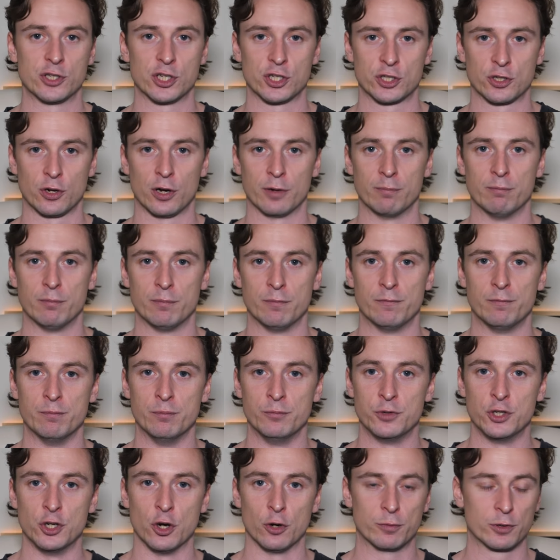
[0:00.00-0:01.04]
He started,
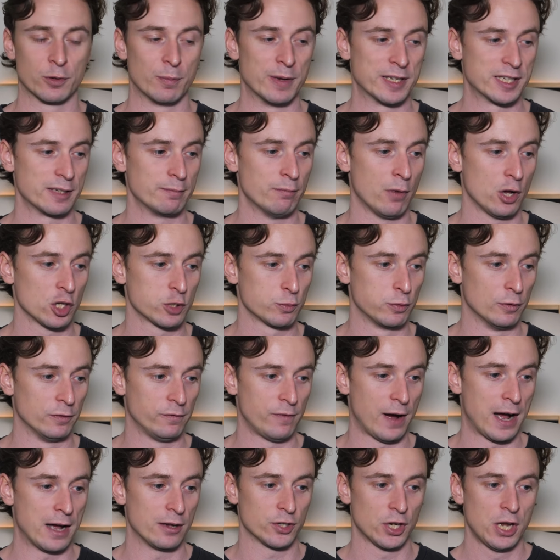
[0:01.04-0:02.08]
committing multiple
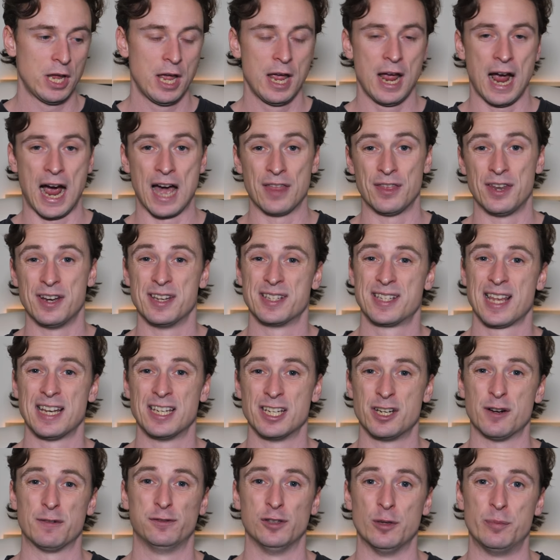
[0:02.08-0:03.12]
fouls, and then has
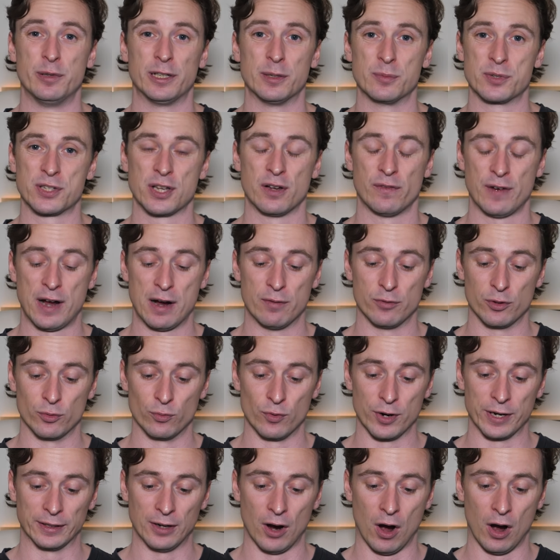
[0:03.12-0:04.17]
ended up flipping himself out of the
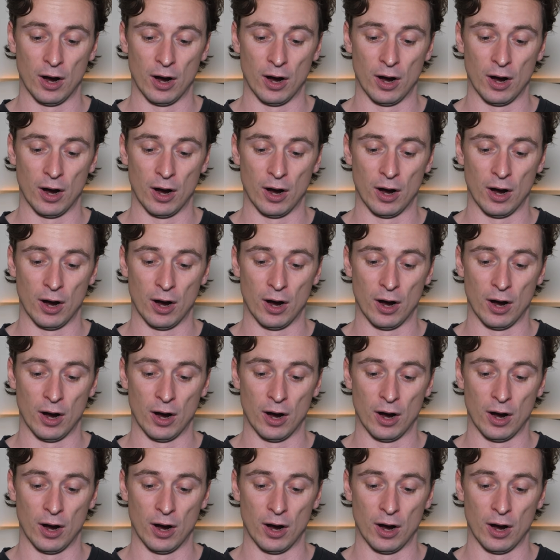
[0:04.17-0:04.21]
ring.